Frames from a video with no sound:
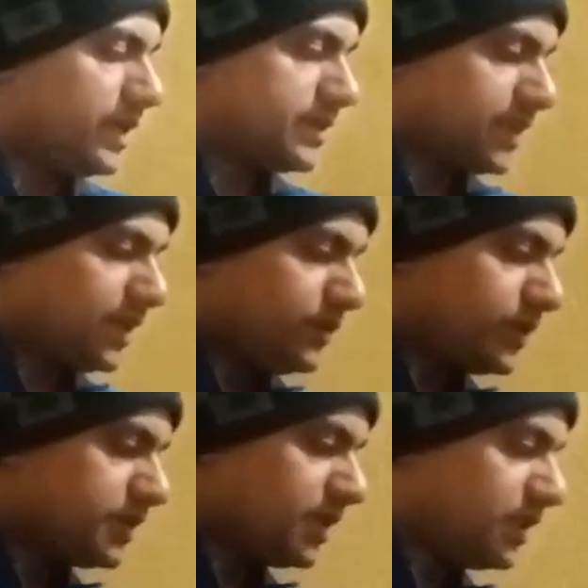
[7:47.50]
Second, you
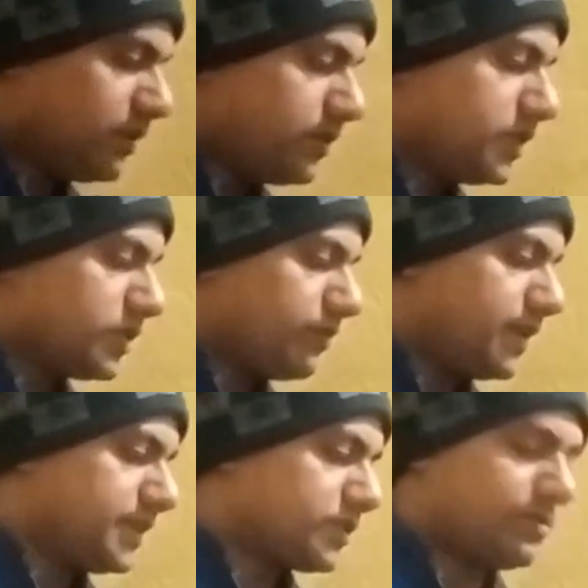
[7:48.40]
can say
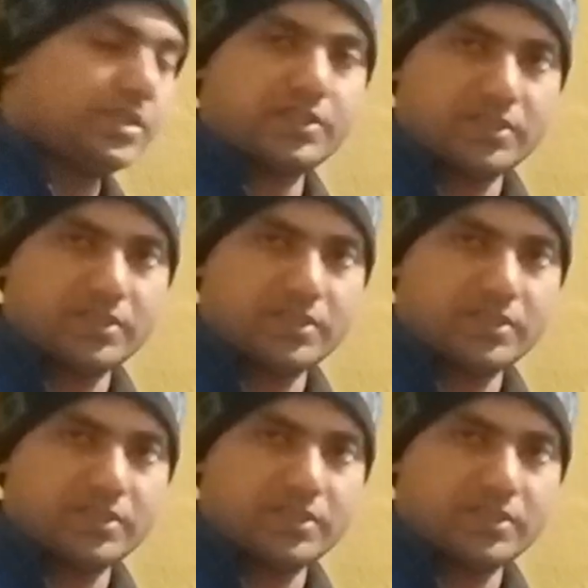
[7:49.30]
non-interference of the